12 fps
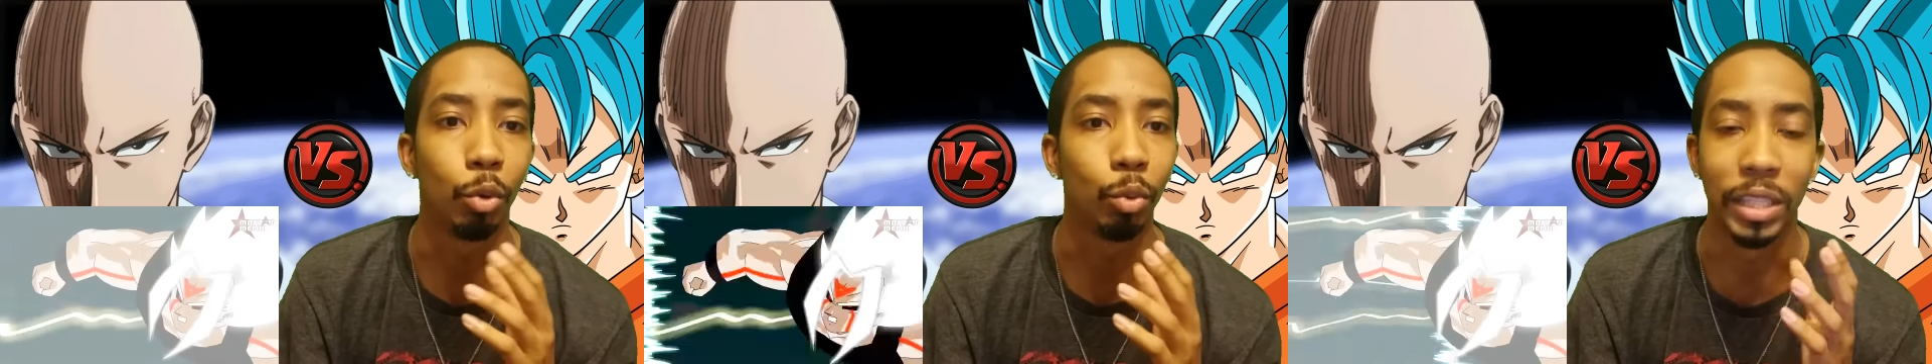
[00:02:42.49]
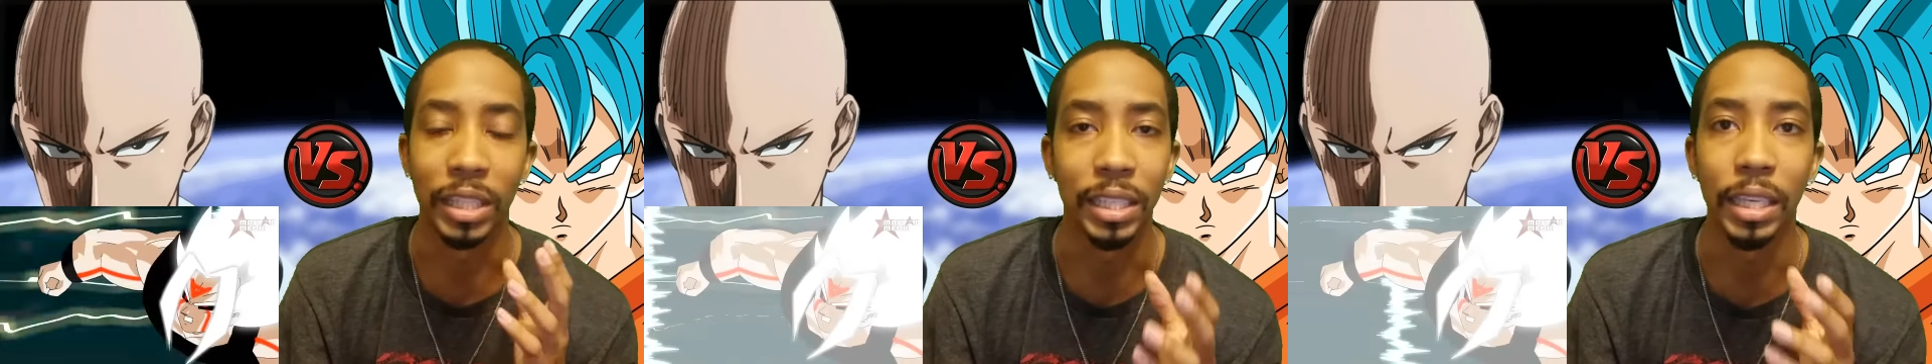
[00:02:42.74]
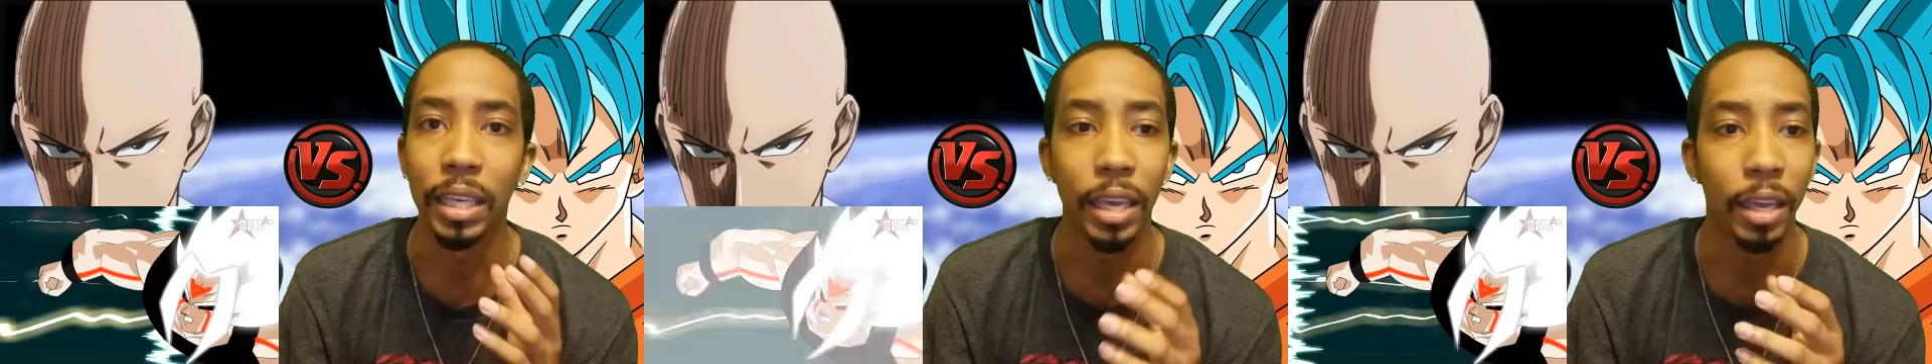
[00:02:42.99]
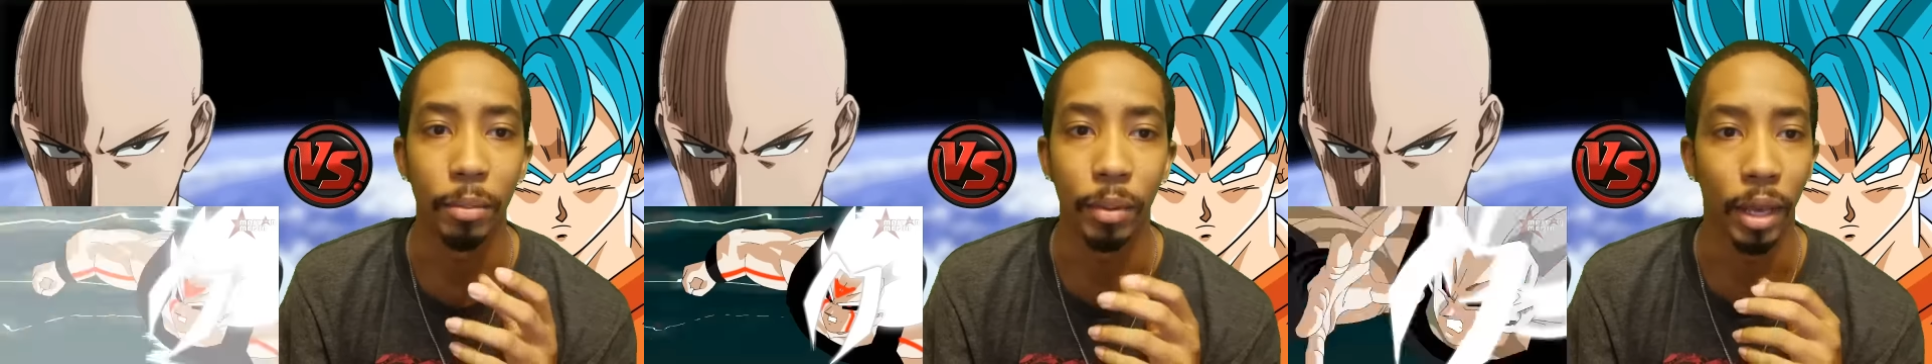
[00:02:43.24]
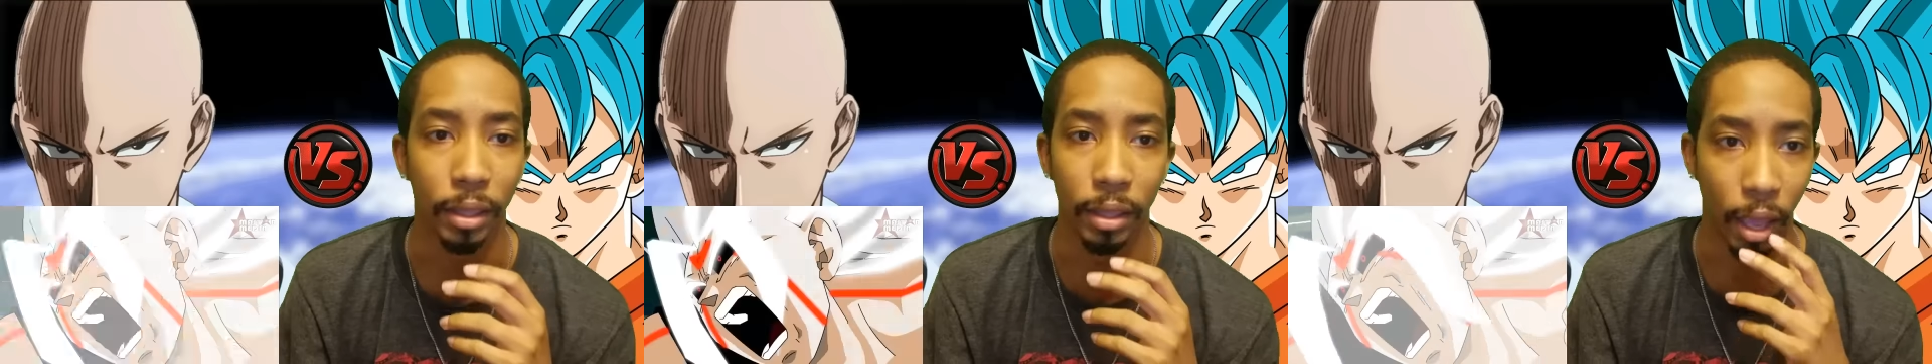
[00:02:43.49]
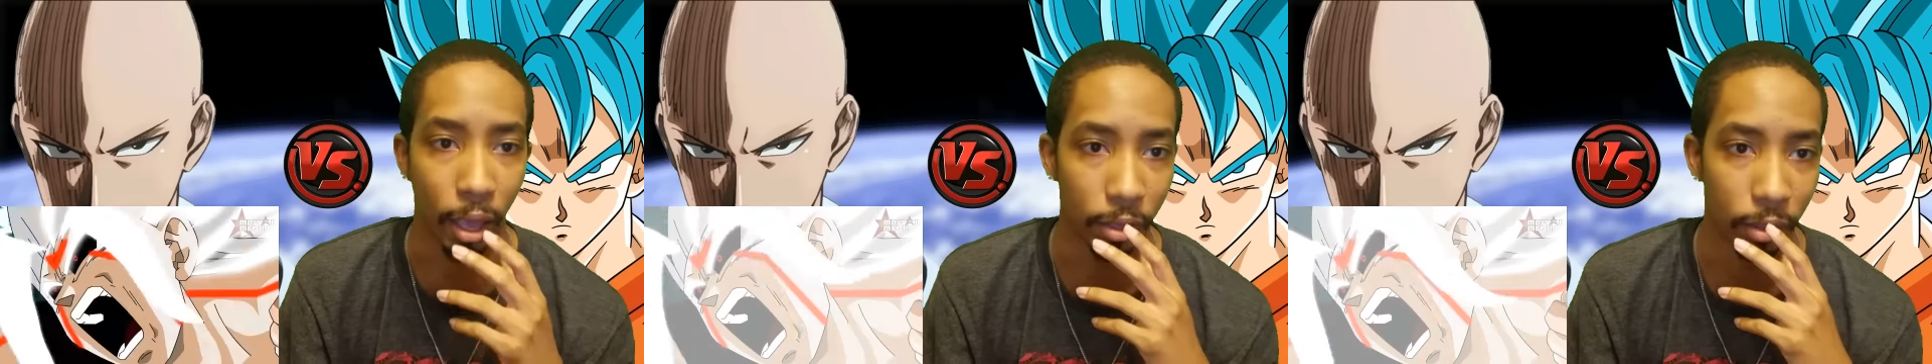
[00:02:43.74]
don't see him like
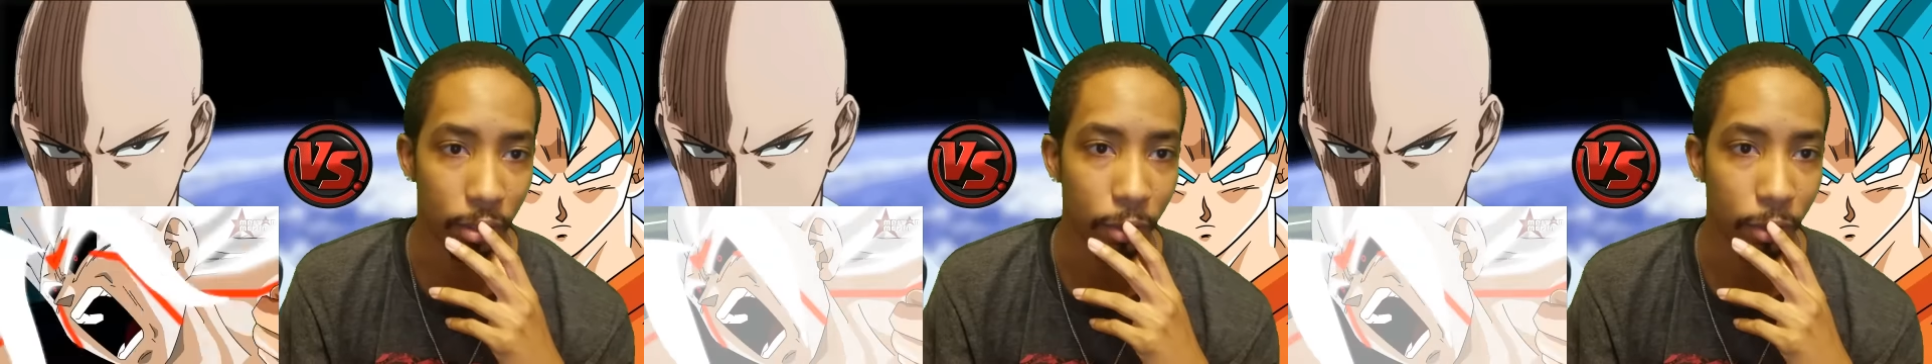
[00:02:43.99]
that.